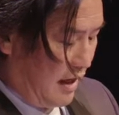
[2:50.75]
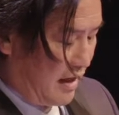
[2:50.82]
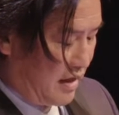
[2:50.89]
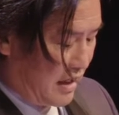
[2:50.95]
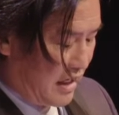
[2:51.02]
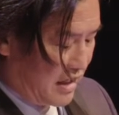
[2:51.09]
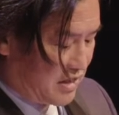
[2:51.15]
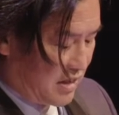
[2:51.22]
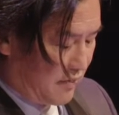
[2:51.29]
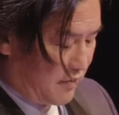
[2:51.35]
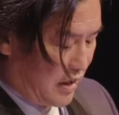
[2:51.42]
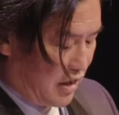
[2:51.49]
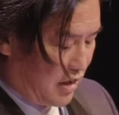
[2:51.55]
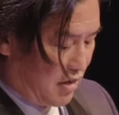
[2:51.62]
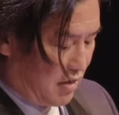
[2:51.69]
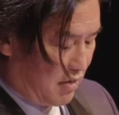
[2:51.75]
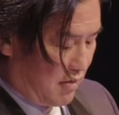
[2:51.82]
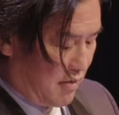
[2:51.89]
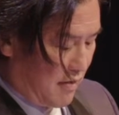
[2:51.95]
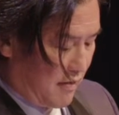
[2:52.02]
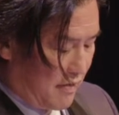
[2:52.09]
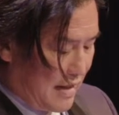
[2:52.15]
And each of you,
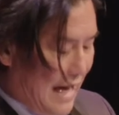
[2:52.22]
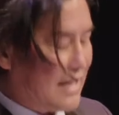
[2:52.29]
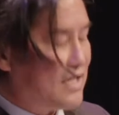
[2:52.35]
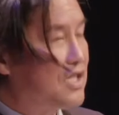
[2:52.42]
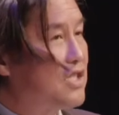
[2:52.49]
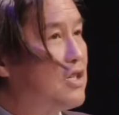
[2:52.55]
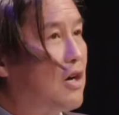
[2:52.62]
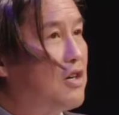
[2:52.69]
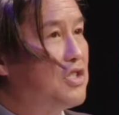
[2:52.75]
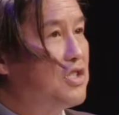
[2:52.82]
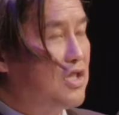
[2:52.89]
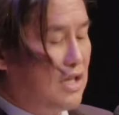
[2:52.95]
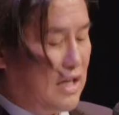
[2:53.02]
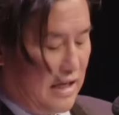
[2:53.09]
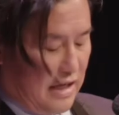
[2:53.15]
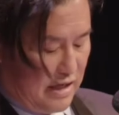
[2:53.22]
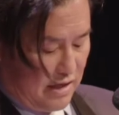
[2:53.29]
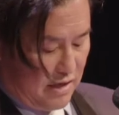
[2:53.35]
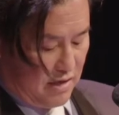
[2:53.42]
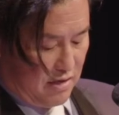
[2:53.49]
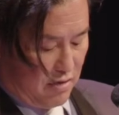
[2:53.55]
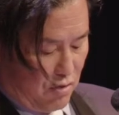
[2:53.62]
that starts
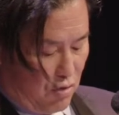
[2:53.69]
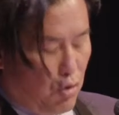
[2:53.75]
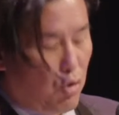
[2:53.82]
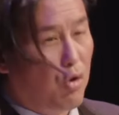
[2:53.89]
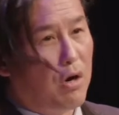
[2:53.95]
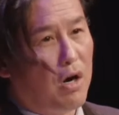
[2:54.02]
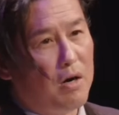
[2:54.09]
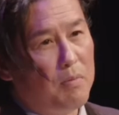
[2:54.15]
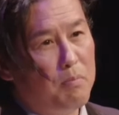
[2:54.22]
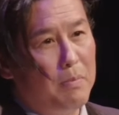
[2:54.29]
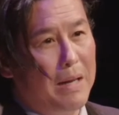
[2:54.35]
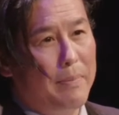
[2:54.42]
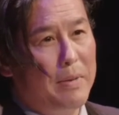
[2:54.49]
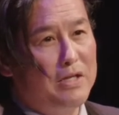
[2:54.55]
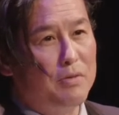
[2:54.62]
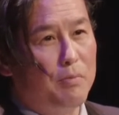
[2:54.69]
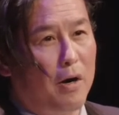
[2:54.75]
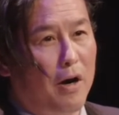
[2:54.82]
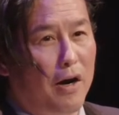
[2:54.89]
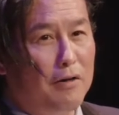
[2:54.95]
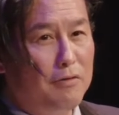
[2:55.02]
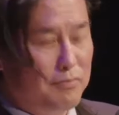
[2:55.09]
today, or maybe
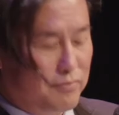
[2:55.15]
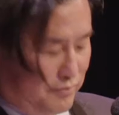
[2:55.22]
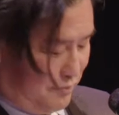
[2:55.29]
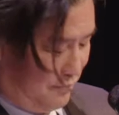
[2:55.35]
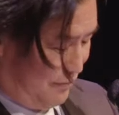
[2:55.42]
tomorrow.